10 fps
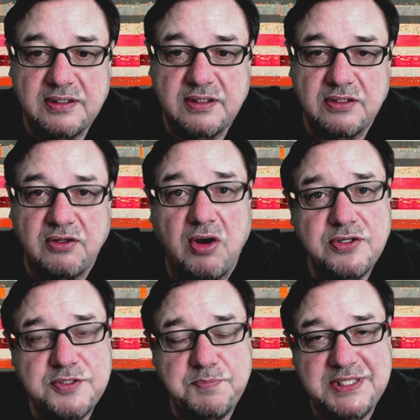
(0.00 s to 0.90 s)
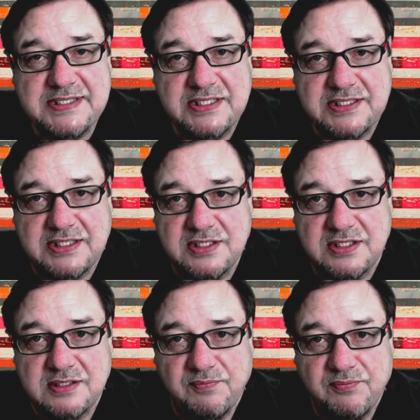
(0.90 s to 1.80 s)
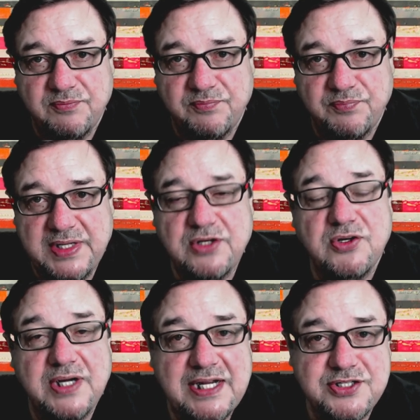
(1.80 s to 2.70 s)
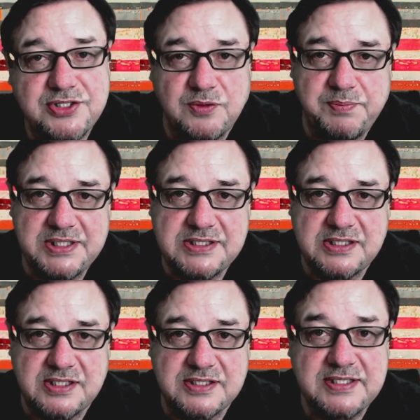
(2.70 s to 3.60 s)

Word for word: large businesses, international businesses,